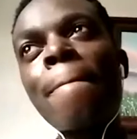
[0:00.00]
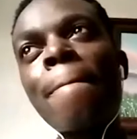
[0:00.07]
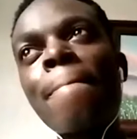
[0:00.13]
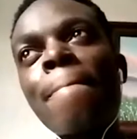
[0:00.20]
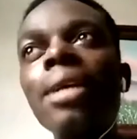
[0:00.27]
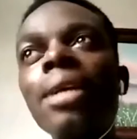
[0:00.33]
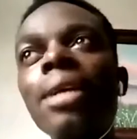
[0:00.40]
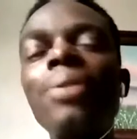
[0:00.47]

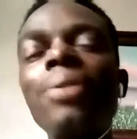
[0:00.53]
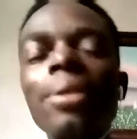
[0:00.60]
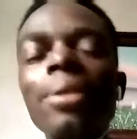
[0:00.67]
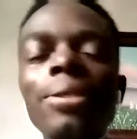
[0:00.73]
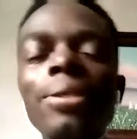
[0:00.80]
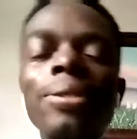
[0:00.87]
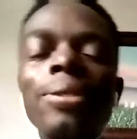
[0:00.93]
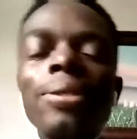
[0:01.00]
it's just so
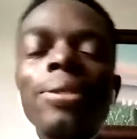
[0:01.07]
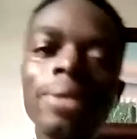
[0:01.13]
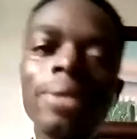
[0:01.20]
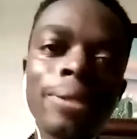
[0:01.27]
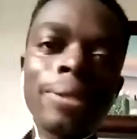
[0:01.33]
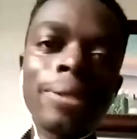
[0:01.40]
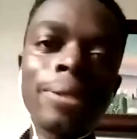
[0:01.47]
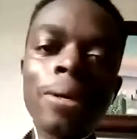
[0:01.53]

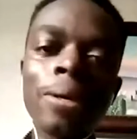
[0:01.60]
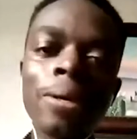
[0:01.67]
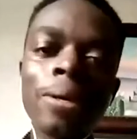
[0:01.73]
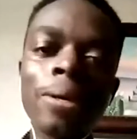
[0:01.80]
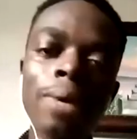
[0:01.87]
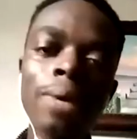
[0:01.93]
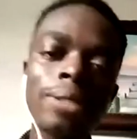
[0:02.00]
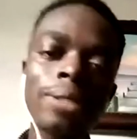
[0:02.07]
interesting. We are
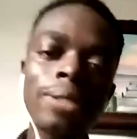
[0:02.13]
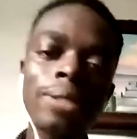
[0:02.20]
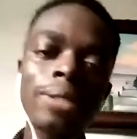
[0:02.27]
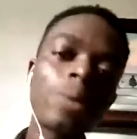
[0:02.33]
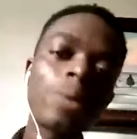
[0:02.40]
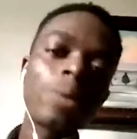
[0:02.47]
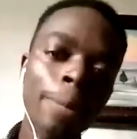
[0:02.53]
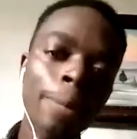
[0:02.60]
still going to talk
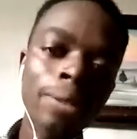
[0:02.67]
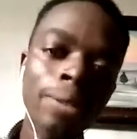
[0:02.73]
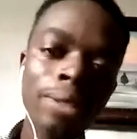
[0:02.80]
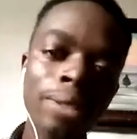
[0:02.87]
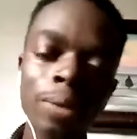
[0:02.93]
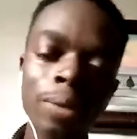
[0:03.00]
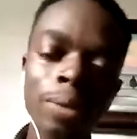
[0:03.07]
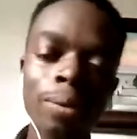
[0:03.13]
about this
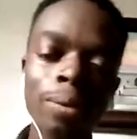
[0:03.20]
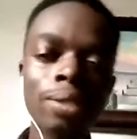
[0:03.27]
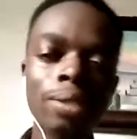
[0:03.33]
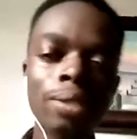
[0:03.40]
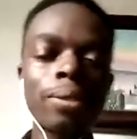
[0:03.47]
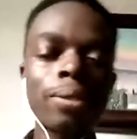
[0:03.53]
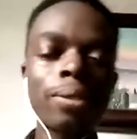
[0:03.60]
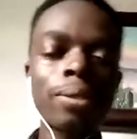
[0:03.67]
while we are
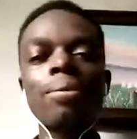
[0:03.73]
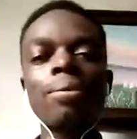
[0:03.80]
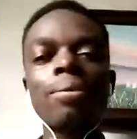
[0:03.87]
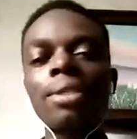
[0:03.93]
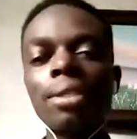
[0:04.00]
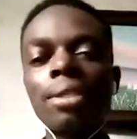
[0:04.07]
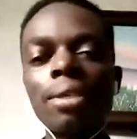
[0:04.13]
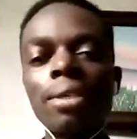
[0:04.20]
talking. We are
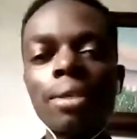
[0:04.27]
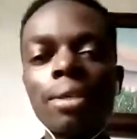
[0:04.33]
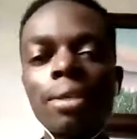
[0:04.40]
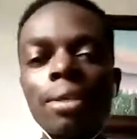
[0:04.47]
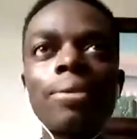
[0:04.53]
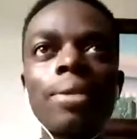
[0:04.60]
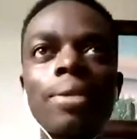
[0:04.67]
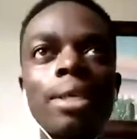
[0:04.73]
still going to get to
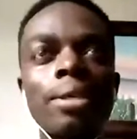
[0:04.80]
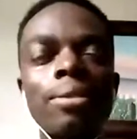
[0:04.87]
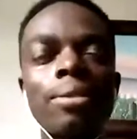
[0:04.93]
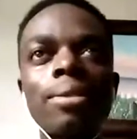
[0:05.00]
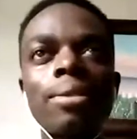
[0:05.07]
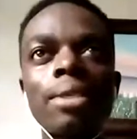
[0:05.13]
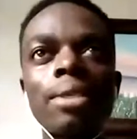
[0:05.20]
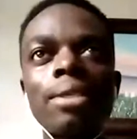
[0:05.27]

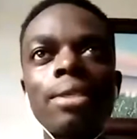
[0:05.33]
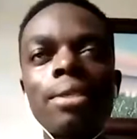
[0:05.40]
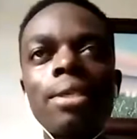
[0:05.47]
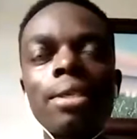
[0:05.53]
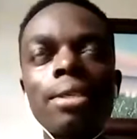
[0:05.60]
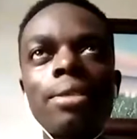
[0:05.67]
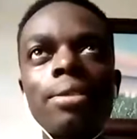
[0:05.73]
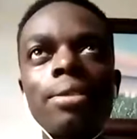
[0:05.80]

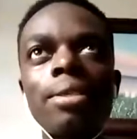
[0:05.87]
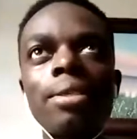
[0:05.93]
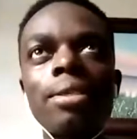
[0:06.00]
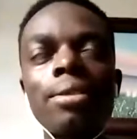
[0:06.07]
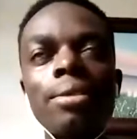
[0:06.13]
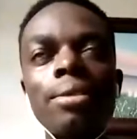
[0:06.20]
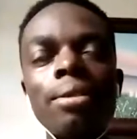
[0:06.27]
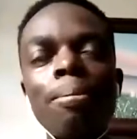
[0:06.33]

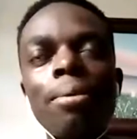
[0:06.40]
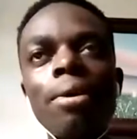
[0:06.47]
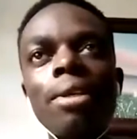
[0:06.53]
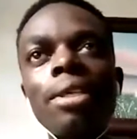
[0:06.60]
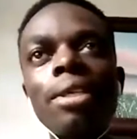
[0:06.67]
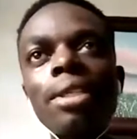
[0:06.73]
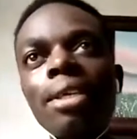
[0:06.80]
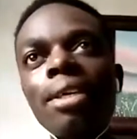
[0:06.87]
the
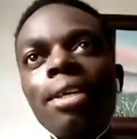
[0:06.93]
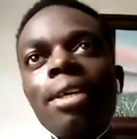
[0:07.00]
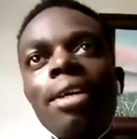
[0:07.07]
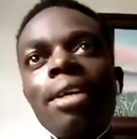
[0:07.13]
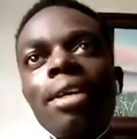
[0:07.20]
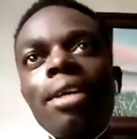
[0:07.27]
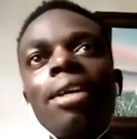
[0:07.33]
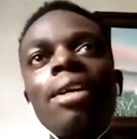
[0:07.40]
point
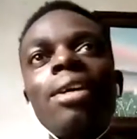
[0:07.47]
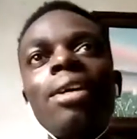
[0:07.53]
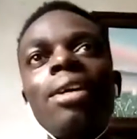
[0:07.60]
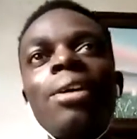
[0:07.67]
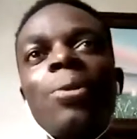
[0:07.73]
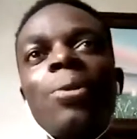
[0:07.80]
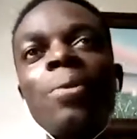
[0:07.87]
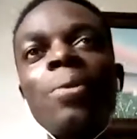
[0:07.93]

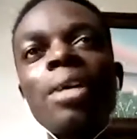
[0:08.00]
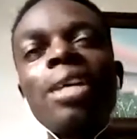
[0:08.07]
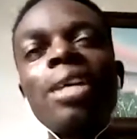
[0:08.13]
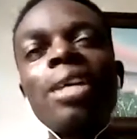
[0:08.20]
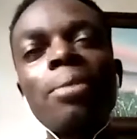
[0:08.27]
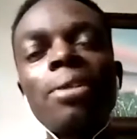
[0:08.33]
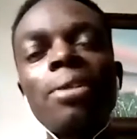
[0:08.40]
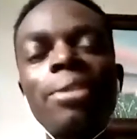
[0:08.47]
where I'm
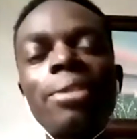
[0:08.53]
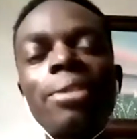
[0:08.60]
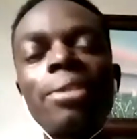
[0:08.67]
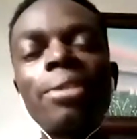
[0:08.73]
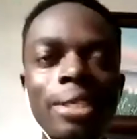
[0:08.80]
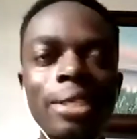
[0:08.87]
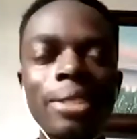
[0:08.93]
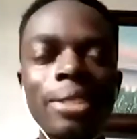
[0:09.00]
going to use
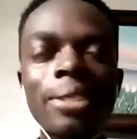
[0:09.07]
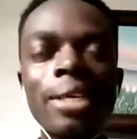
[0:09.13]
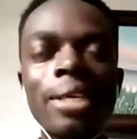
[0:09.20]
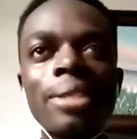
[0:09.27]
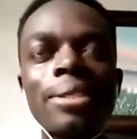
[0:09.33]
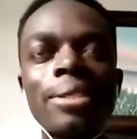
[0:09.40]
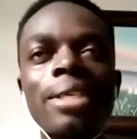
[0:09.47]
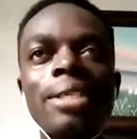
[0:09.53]
this as
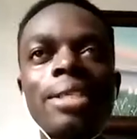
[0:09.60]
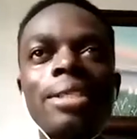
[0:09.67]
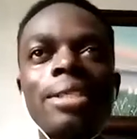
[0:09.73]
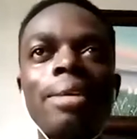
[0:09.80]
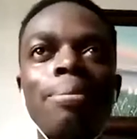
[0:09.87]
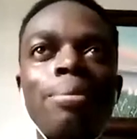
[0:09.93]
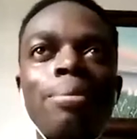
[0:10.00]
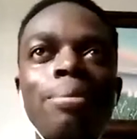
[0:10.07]
an
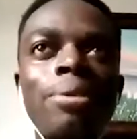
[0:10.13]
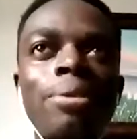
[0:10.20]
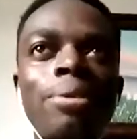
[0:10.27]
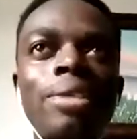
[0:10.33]
example,